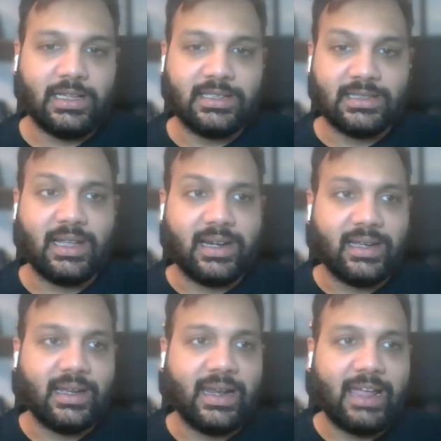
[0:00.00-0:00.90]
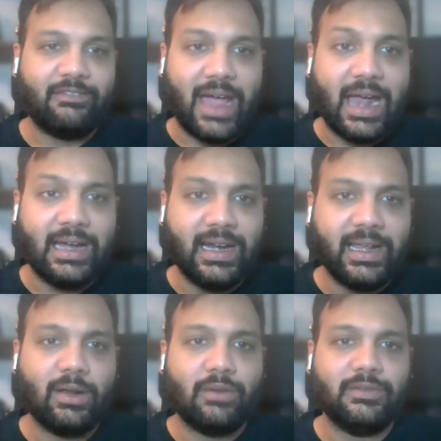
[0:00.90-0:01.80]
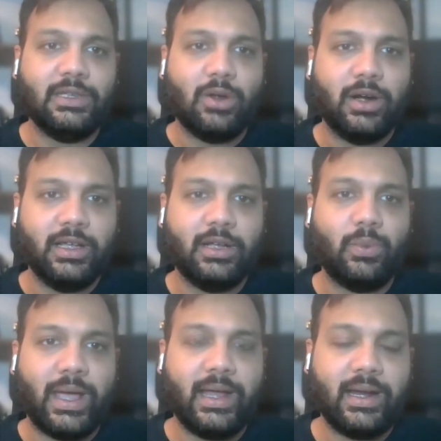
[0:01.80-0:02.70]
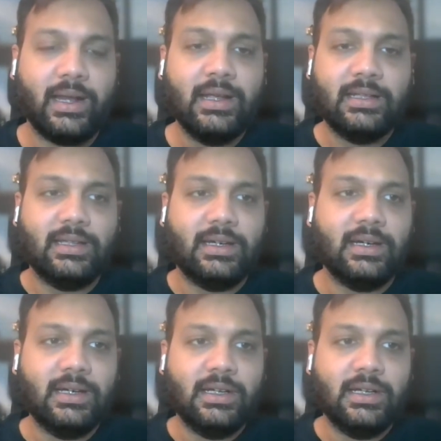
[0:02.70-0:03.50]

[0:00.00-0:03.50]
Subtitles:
This is the real life handling of the order, where the